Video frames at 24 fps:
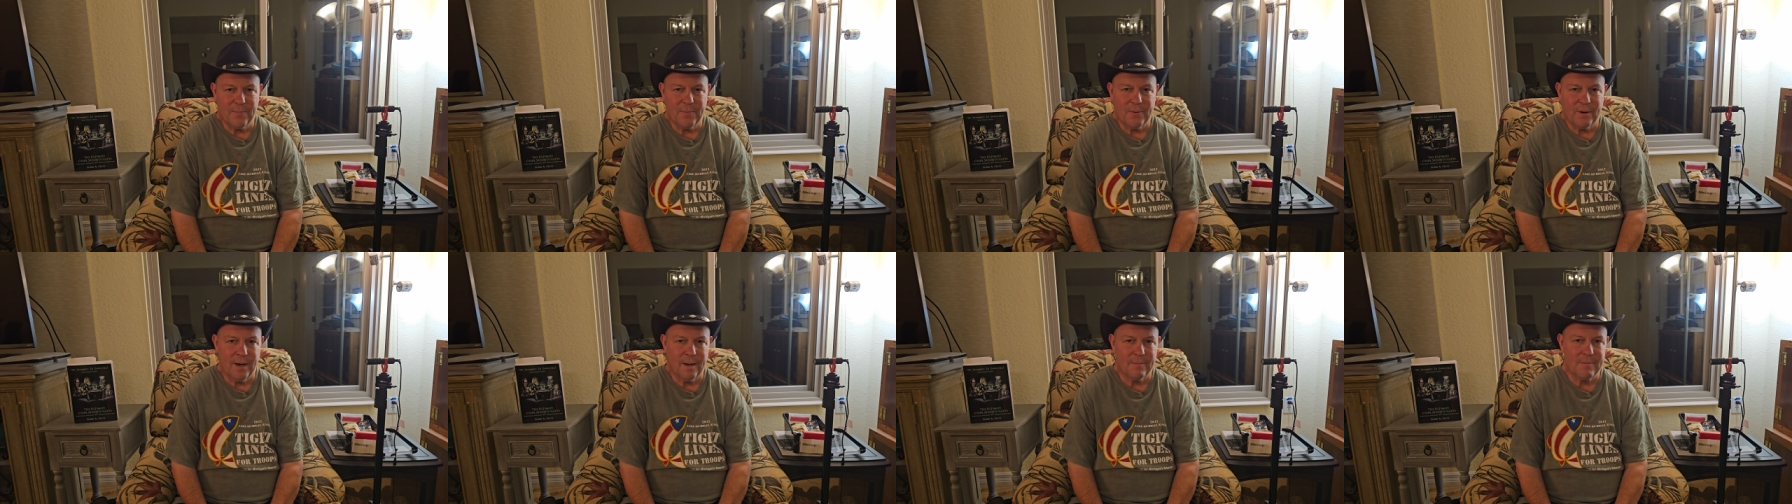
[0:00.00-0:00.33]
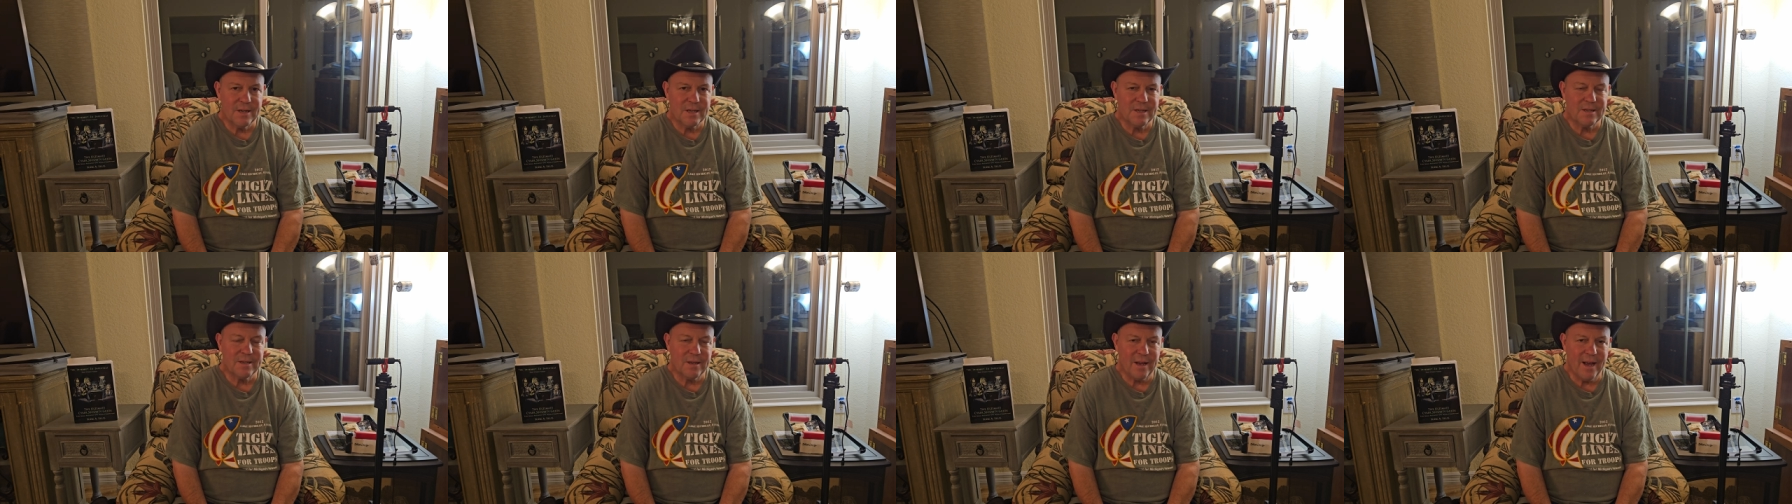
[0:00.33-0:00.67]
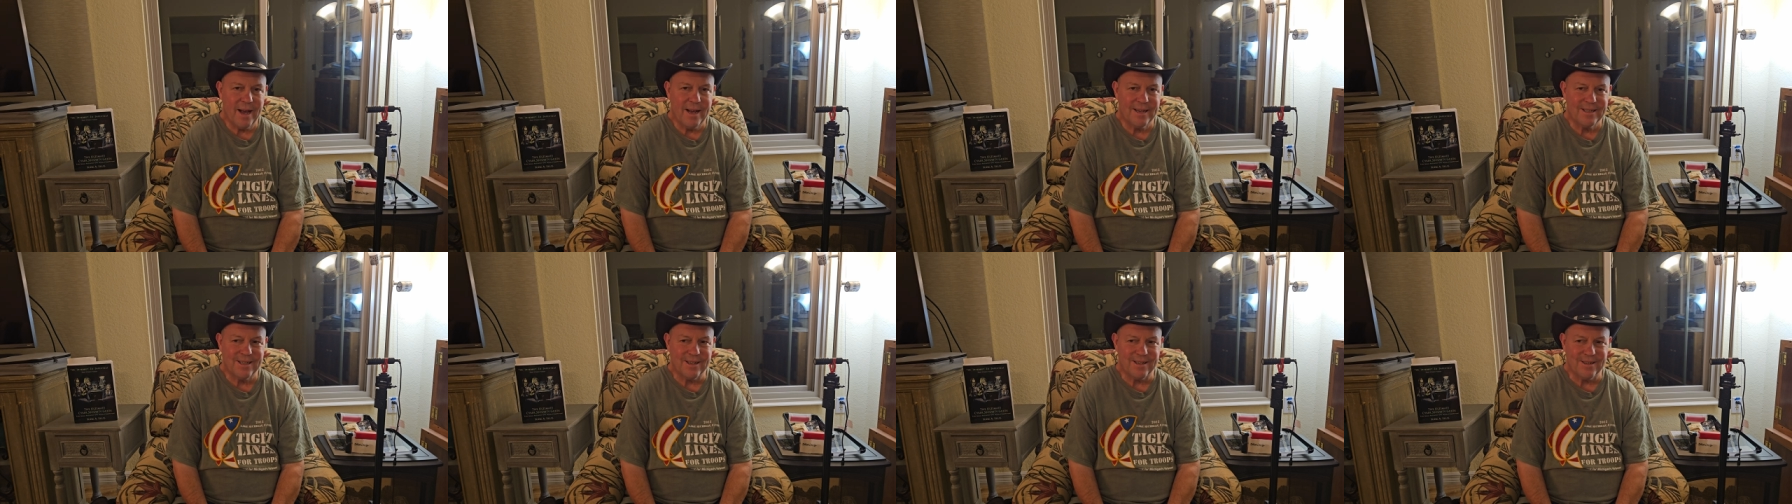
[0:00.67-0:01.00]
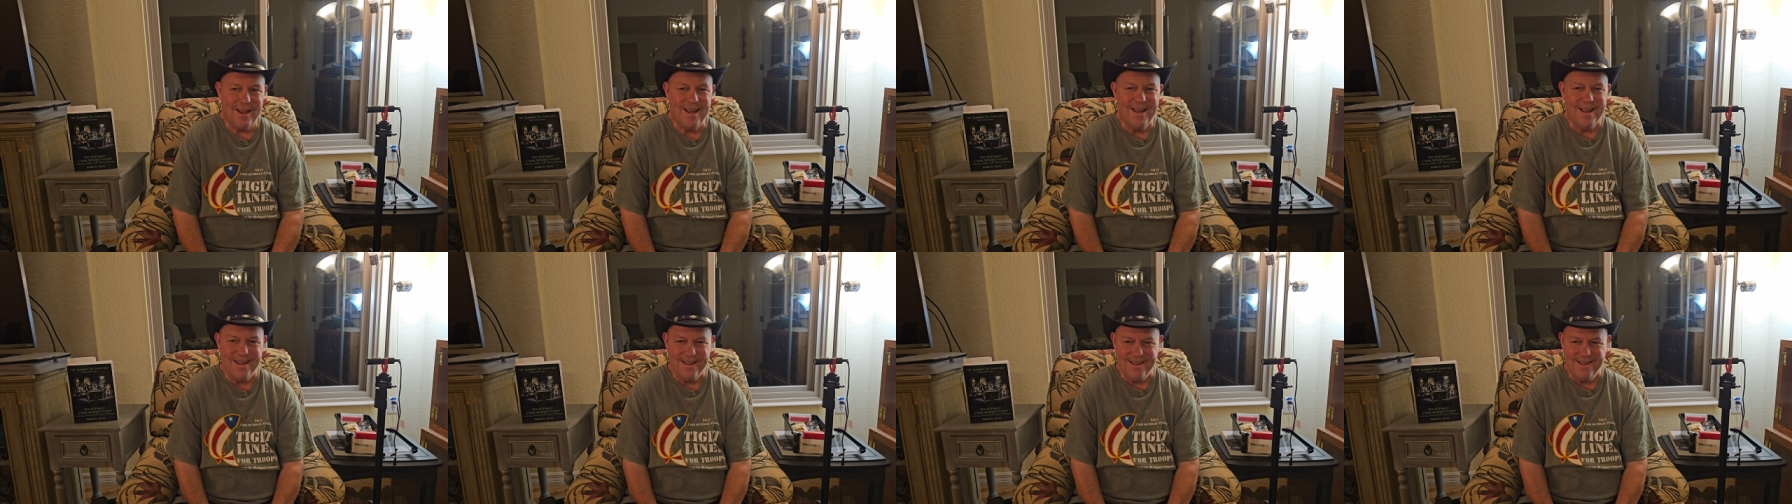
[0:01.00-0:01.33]
probably stashed
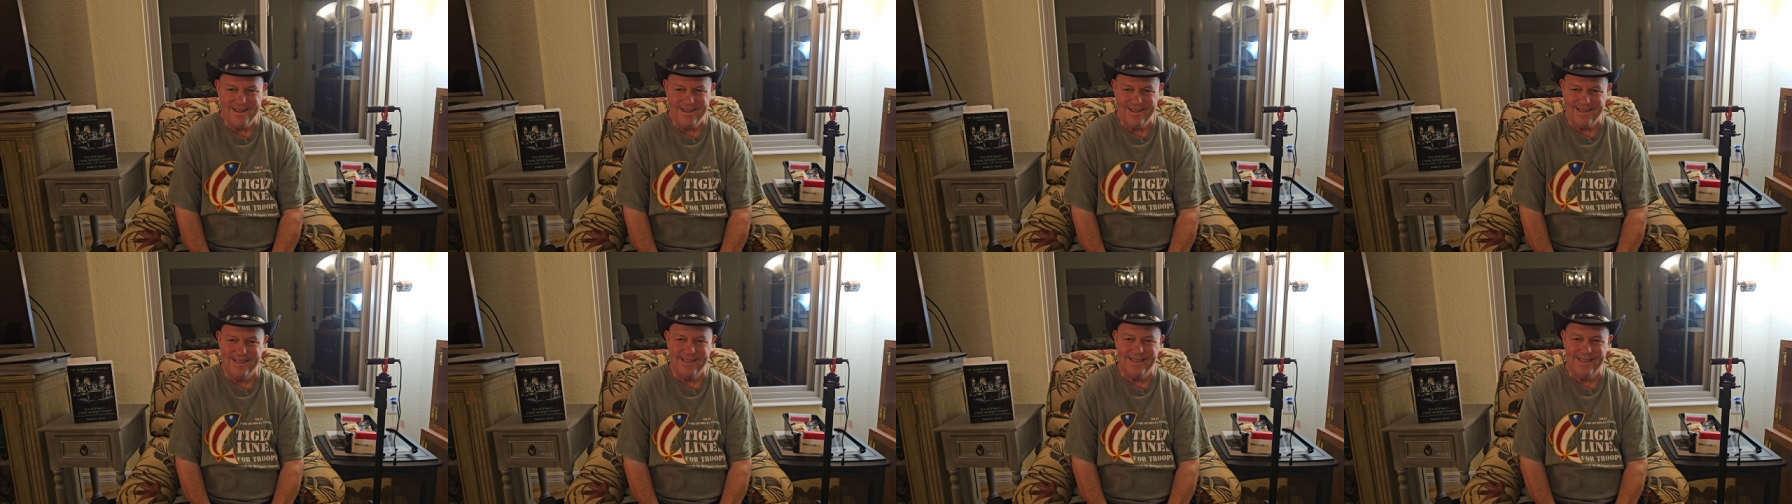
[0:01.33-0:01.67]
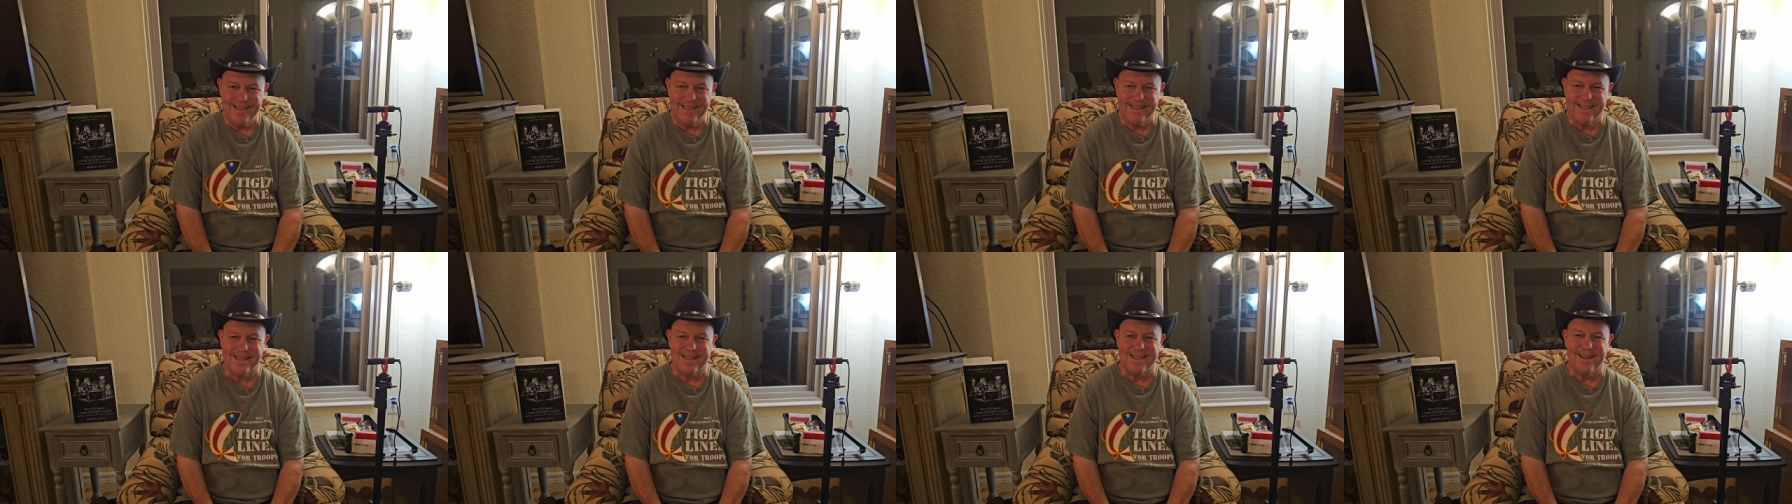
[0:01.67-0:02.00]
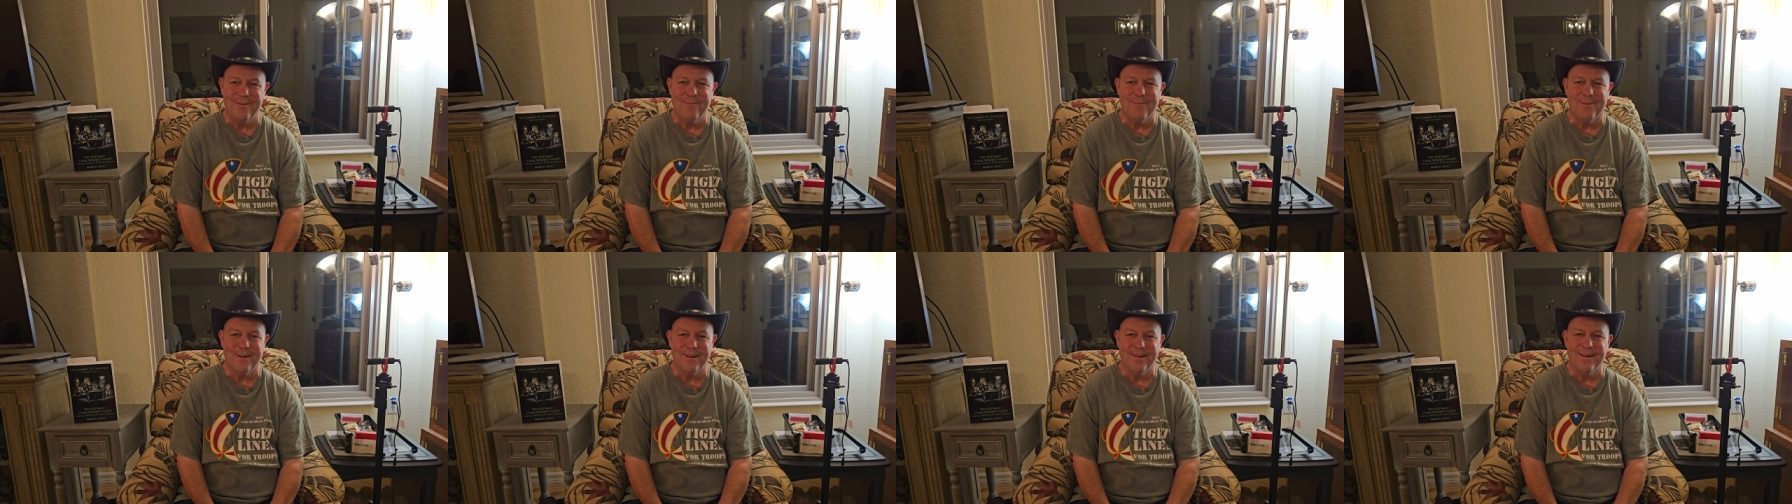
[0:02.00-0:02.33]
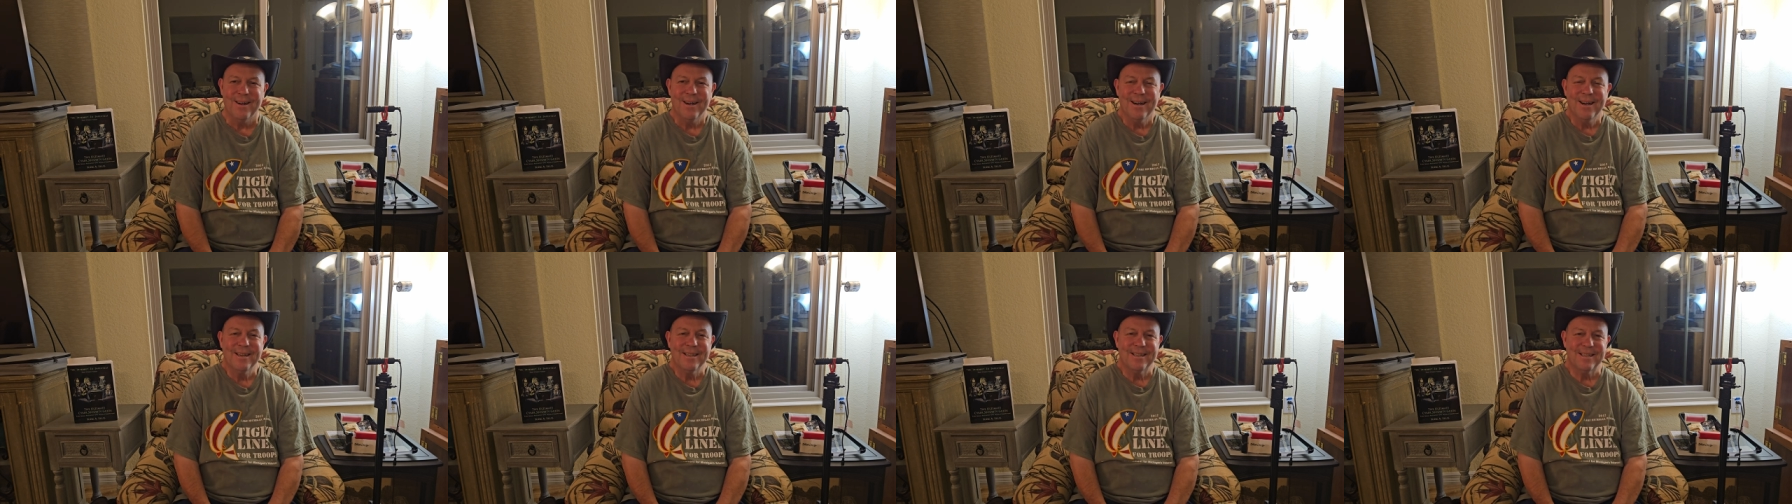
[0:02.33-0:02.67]
it somewhere